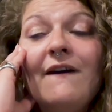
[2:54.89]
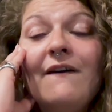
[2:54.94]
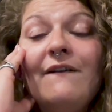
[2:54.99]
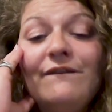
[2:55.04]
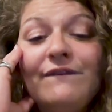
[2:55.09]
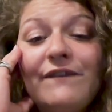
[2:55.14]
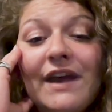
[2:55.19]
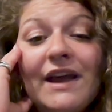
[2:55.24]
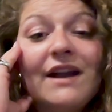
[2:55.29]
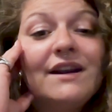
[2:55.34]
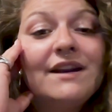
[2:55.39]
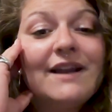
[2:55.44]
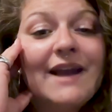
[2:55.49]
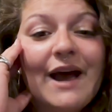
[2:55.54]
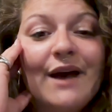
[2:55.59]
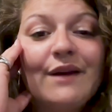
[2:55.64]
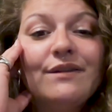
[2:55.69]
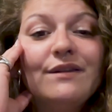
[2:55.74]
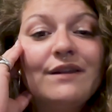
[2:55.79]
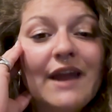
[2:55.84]

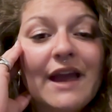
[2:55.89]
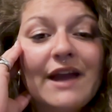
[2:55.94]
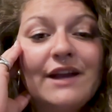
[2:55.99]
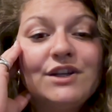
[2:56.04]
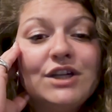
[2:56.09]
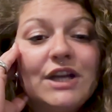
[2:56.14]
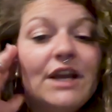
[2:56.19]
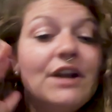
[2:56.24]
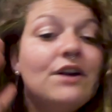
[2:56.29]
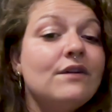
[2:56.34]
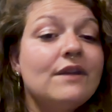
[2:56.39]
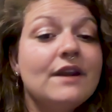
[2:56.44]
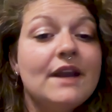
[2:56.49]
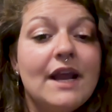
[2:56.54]
fantastic educators,